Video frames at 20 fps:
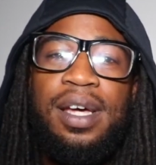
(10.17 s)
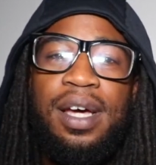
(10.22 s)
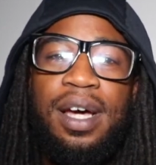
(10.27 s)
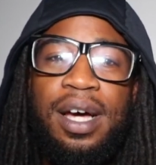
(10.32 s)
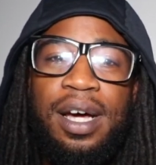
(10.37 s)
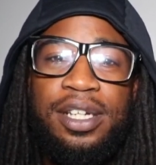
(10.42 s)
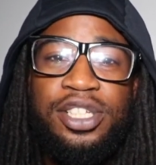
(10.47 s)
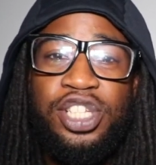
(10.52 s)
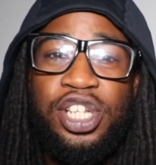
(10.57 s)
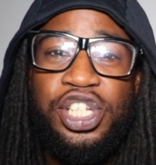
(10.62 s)

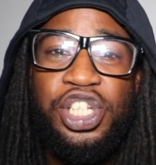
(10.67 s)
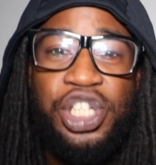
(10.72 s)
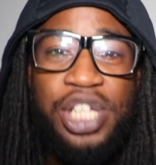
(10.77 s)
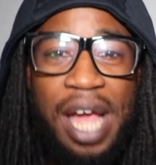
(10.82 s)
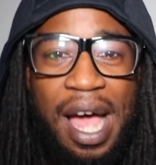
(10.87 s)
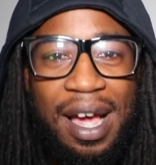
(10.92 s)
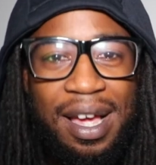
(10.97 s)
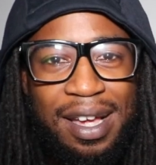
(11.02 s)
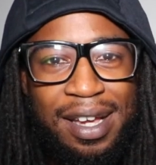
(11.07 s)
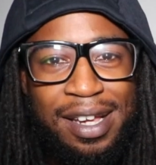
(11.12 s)
Uh,
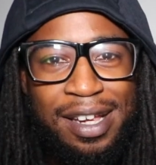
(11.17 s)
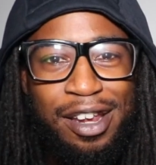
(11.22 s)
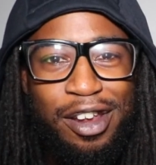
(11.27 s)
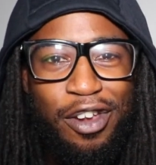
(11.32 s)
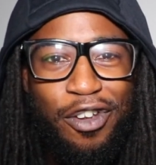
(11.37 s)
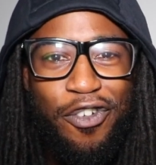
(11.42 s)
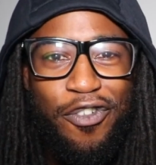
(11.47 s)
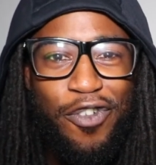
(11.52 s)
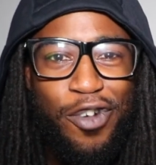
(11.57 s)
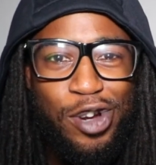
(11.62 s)
Tashaka,
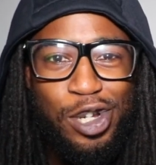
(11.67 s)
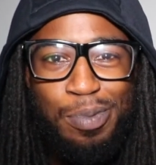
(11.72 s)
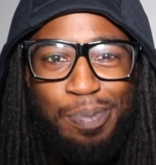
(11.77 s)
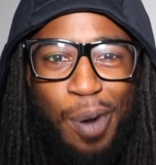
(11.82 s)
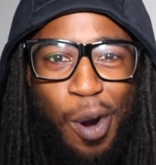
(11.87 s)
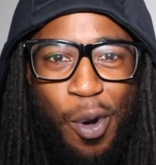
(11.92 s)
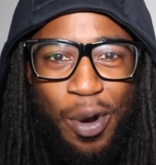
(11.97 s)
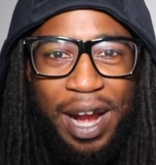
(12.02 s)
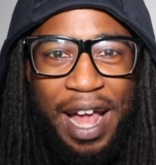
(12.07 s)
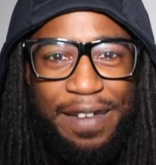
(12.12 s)
your first
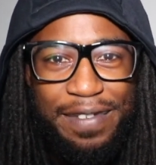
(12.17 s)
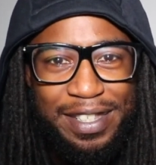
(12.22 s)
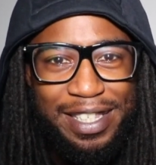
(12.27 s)
poet I've